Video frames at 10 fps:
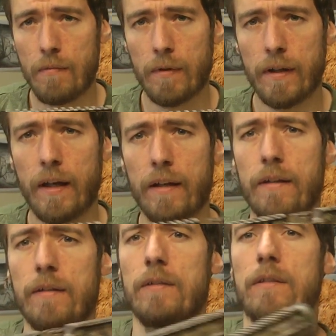But
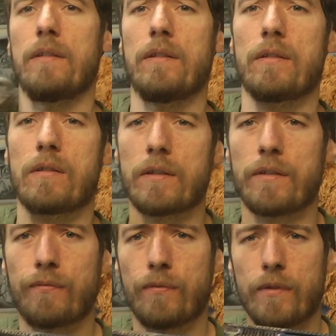then you got
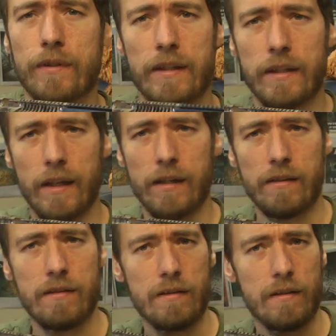the
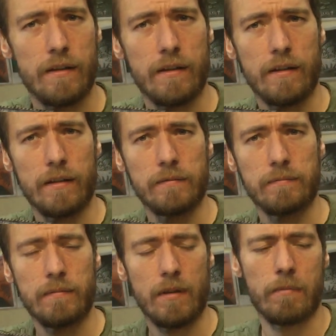14-inch, I
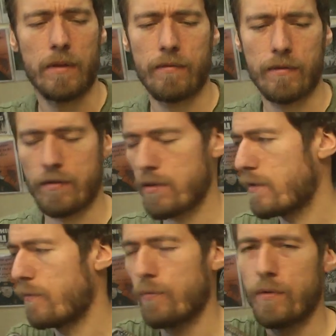believe it
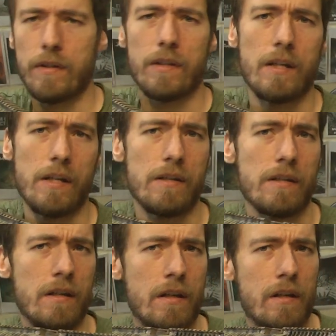was a
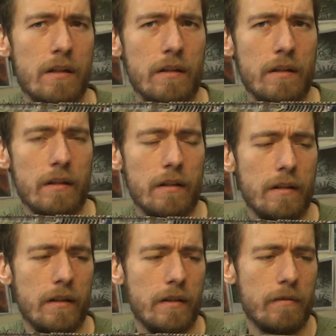14-inch
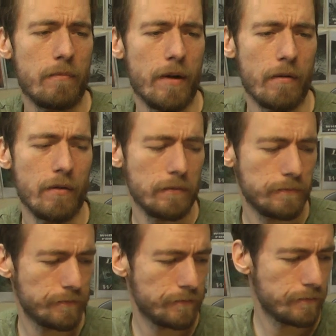barrel.
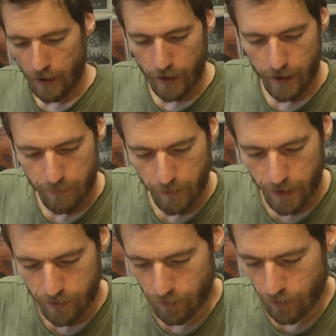Let's
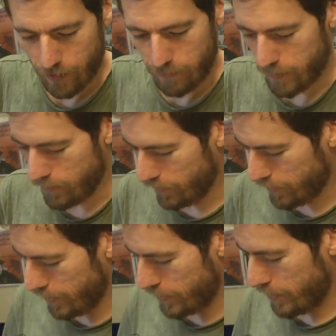make sure,
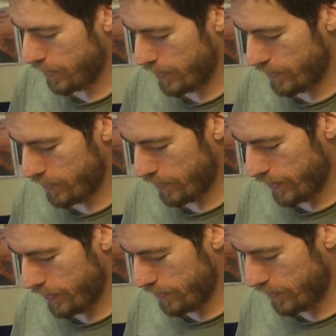because I say in
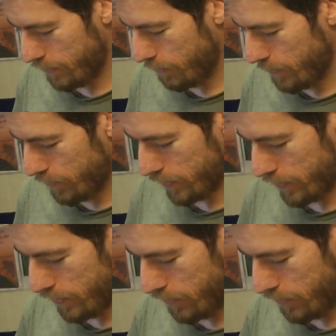size and the people are